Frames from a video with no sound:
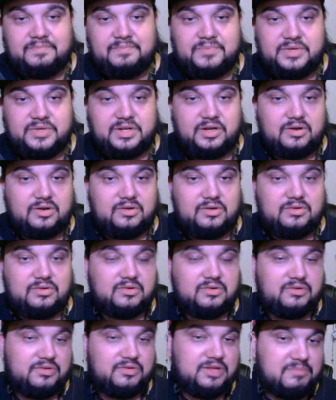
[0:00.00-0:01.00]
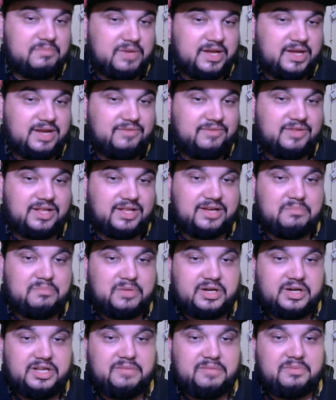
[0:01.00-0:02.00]
you know, or they might have a lot of
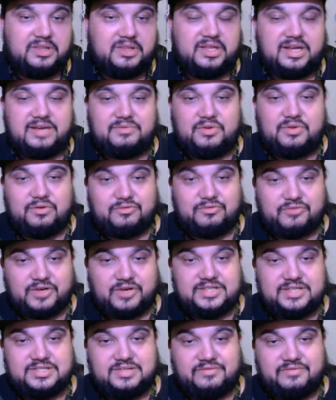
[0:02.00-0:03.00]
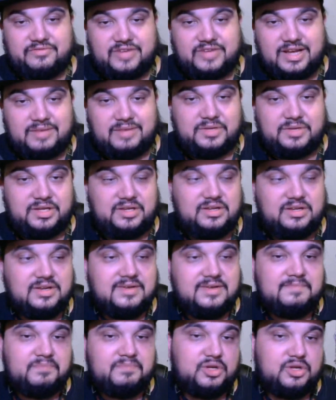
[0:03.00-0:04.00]
money, but they have no friends and family,
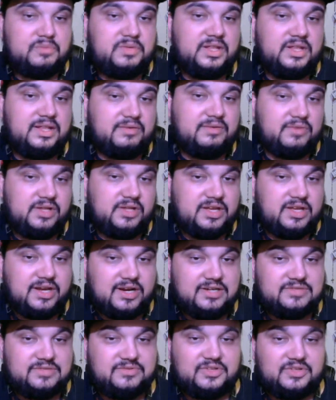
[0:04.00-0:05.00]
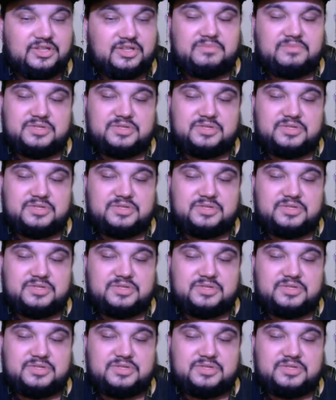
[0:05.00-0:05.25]
nobody that really cares for them.